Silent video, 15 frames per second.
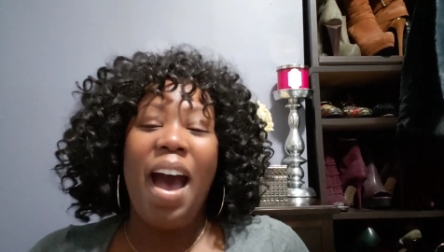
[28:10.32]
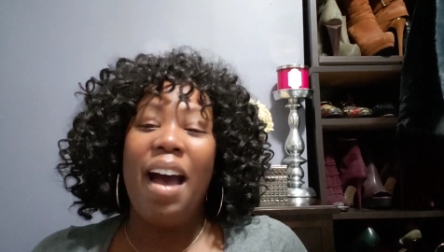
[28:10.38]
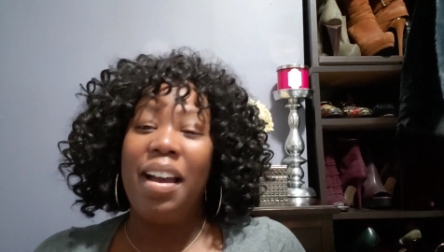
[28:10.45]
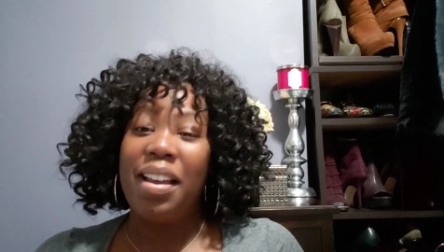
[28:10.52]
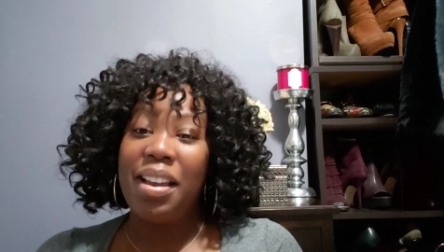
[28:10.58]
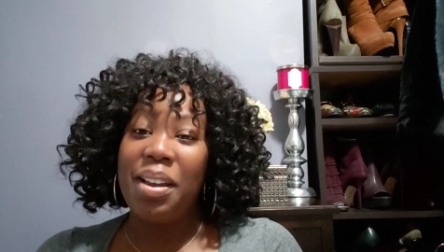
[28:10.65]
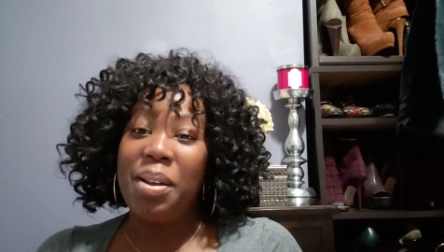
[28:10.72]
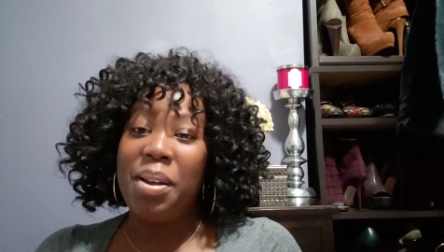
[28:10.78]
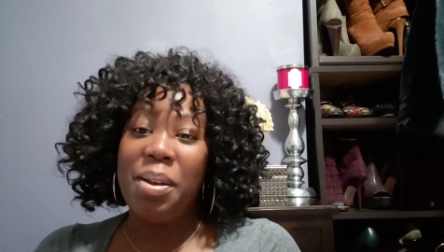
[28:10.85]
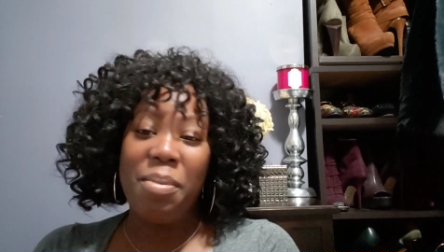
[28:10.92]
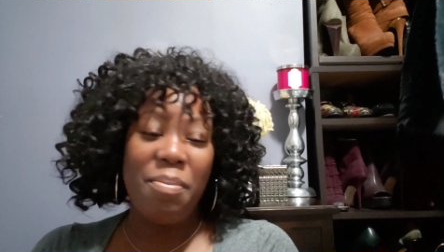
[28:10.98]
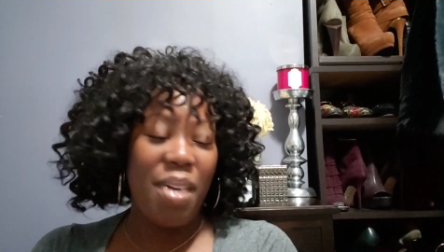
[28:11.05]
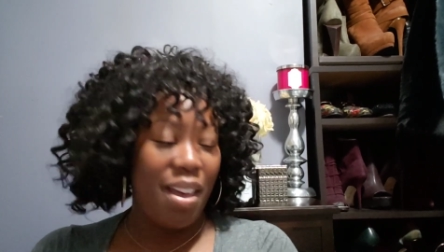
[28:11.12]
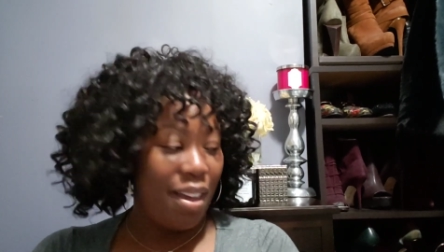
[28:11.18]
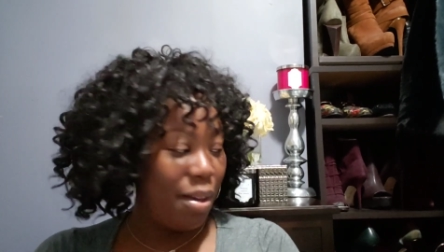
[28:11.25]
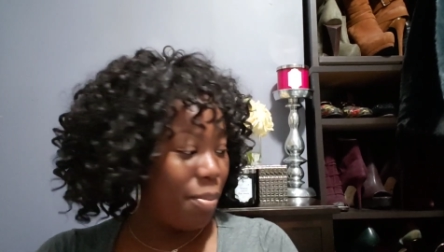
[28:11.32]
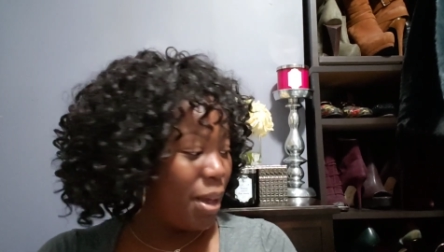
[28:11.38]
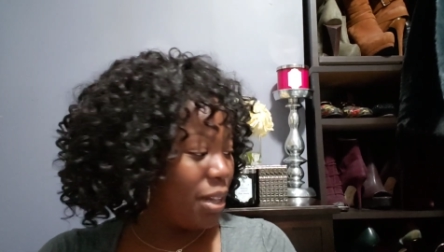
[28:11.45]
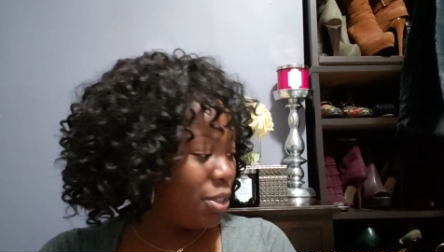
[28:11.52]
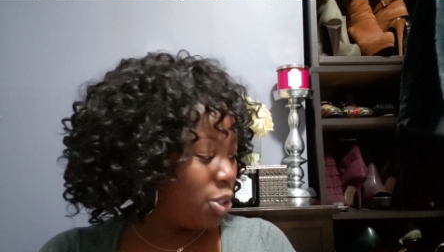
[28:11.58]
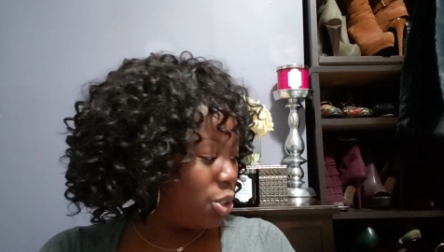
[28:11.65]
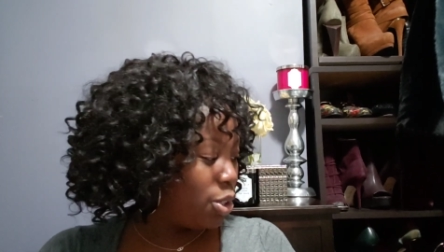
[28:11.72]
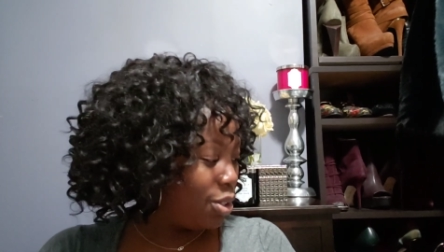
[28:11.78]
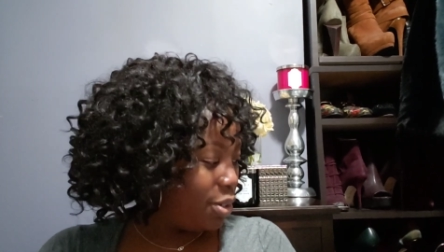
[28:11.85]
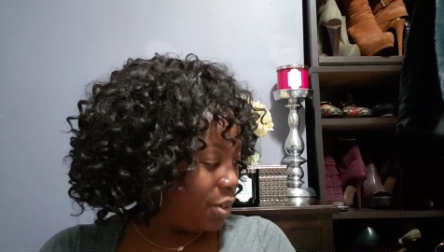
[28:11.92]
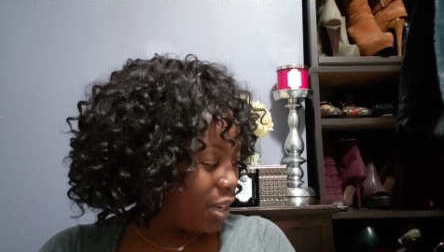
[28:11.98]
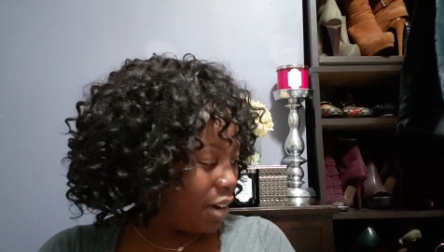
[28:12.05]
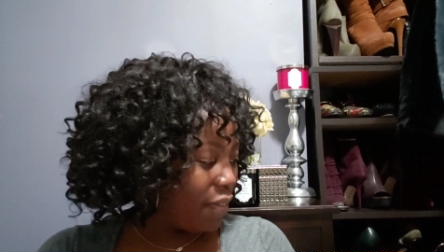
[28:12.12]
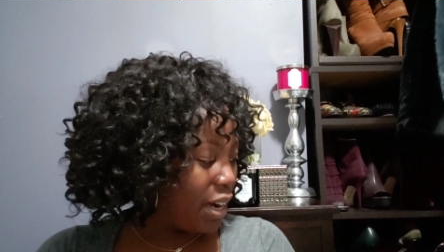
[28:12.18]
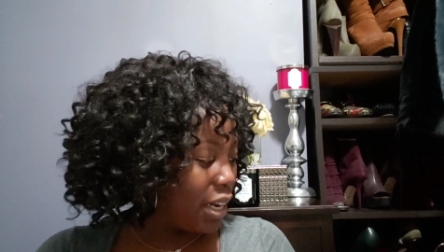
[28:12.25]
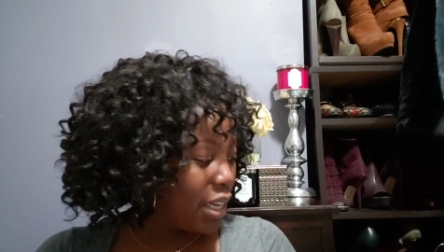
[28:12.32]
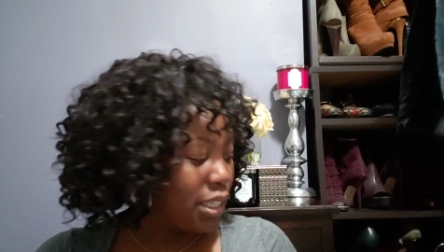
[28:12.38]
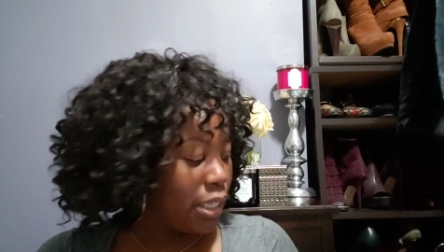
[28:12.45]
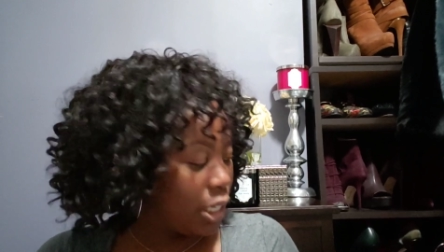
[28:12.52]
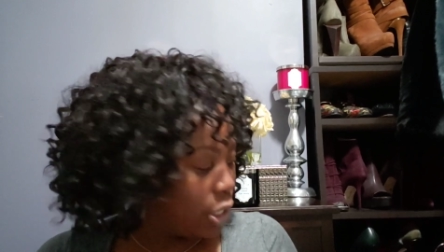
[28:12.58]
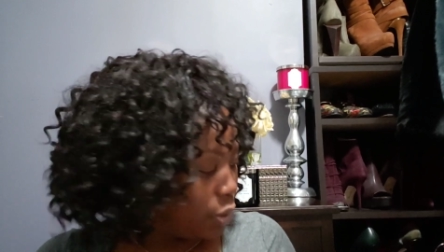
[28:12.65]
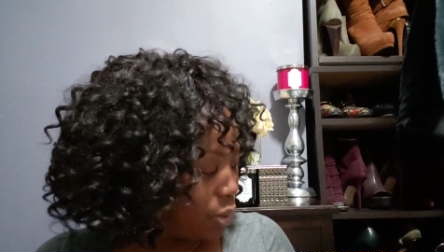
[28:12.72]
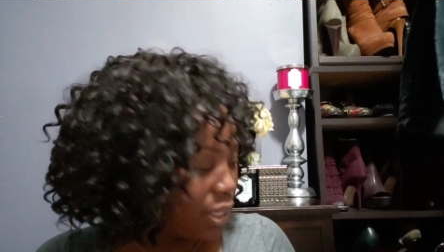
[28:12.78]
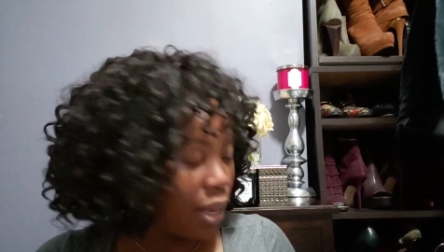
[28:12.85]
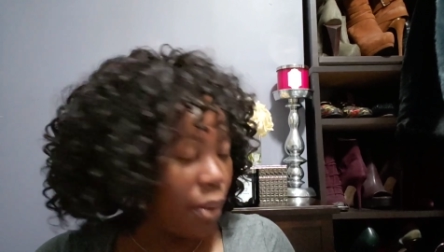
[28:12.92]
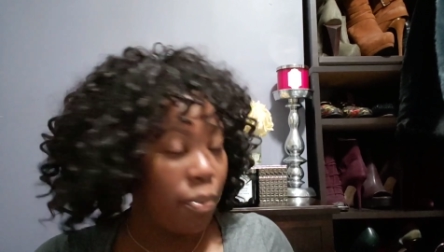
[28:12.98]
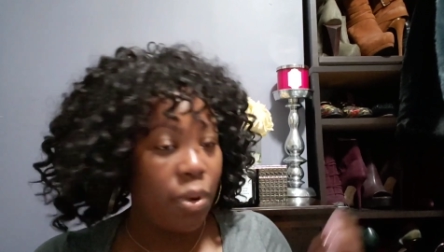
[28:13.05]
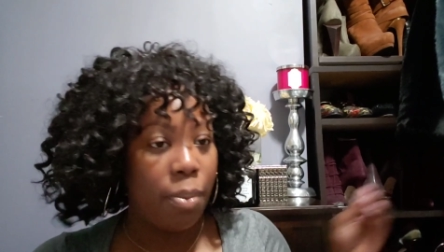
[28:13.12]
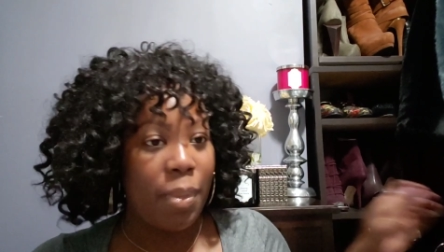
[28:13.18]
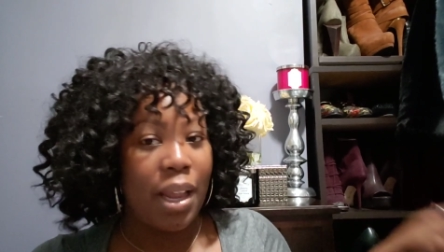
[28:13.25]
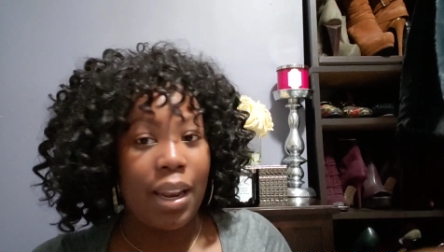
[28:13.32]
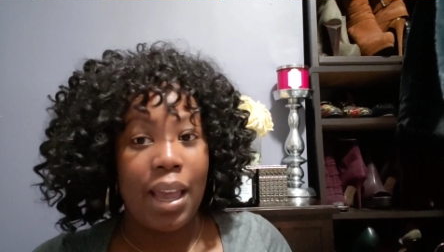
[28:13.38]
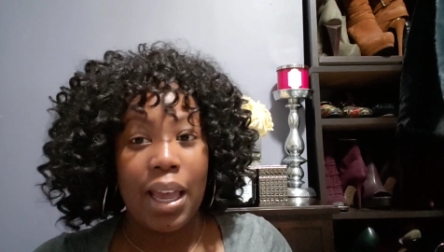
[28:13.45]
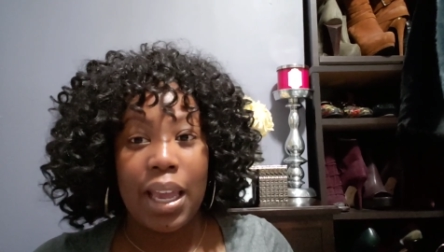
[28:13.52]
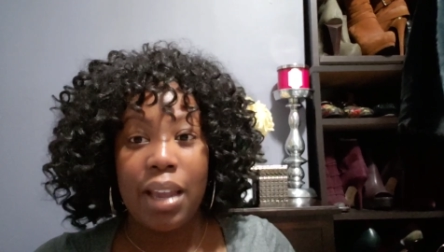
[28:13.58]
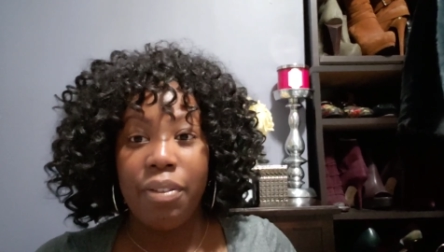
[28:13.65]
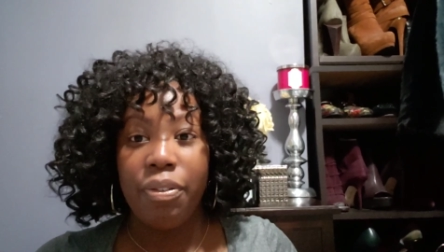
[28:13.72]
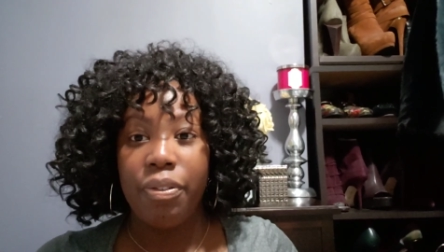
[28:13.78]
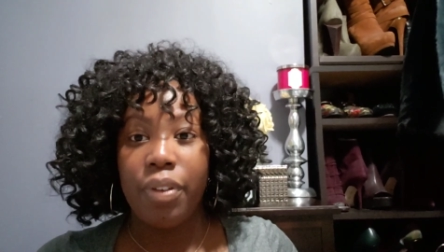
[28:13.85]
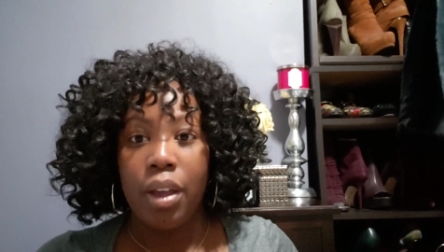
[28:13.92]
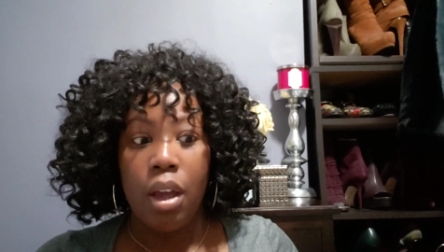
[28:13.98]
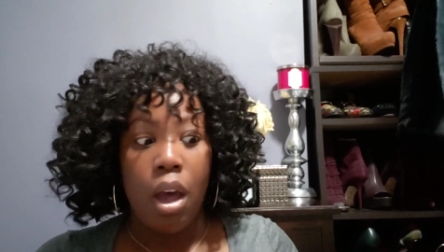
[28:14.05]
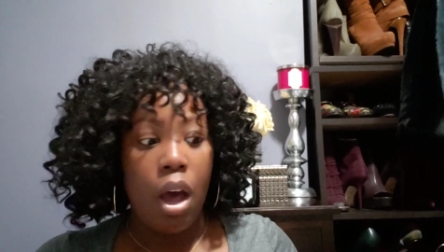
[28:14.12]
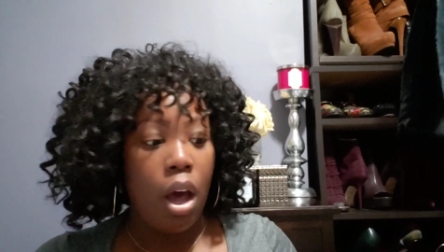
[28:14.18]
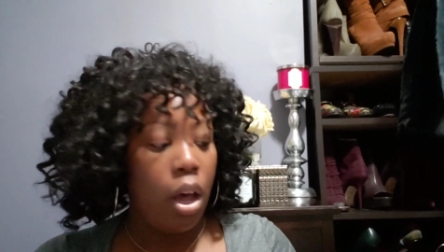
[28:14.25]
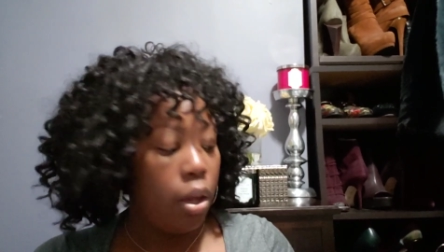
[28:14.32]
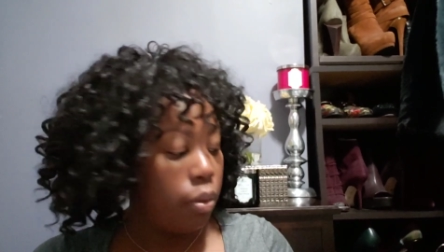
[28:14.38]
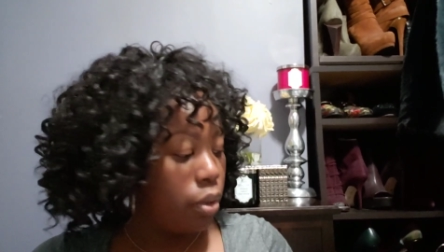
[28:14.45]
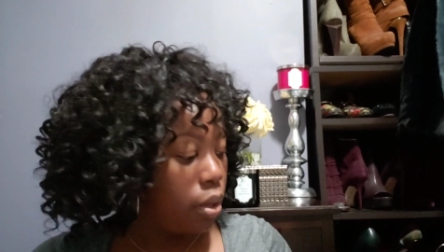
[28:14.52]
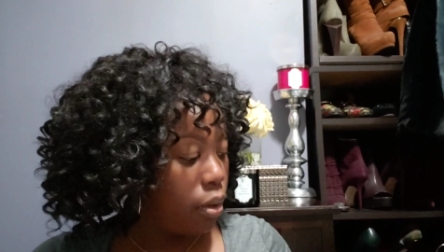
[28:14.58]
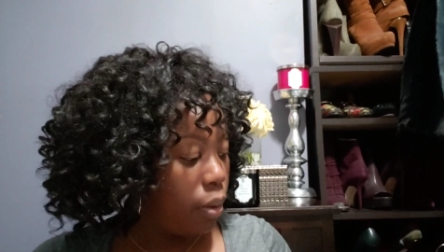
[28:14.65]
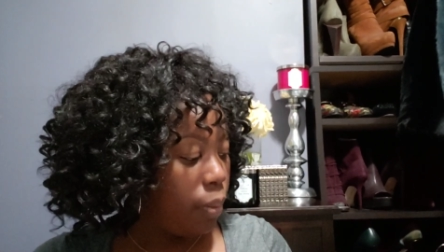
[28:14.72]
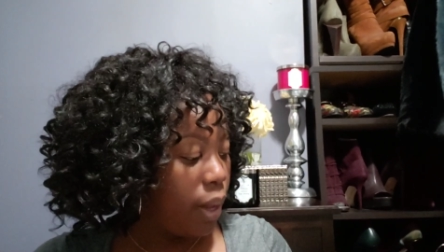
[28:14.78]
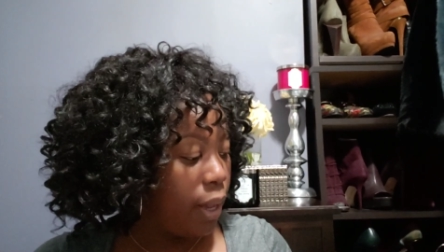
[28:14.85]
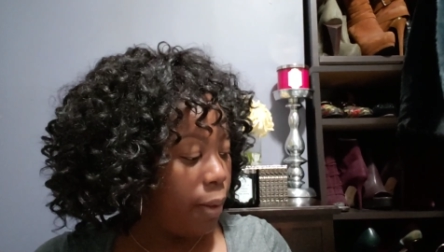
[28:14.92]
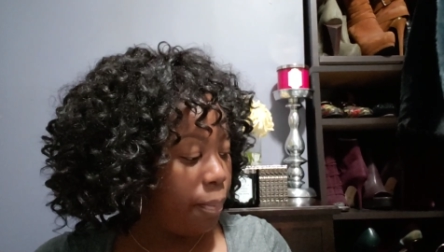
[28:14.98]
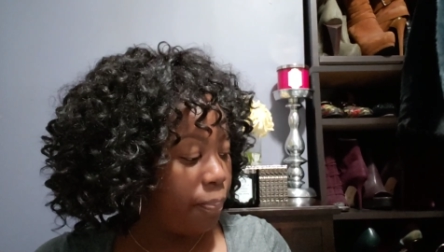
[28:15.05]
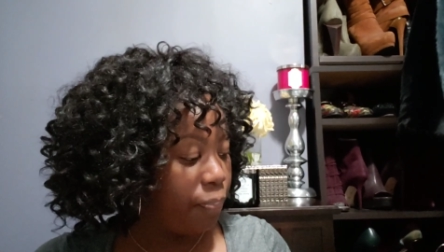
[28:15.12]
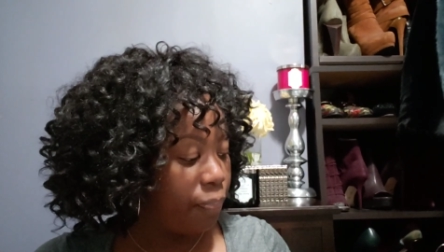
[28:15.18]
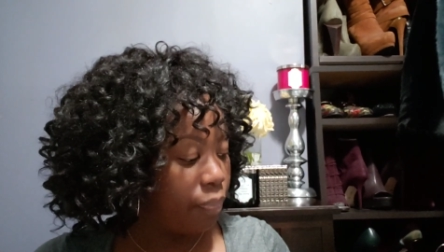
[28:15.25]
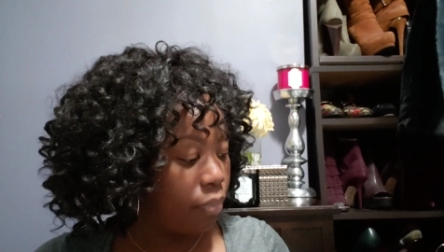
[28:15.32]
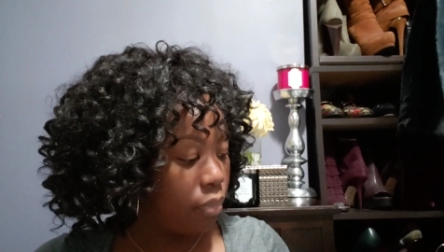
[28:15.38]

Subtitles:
I am about to get ready to do something with my life. Oh, you know what?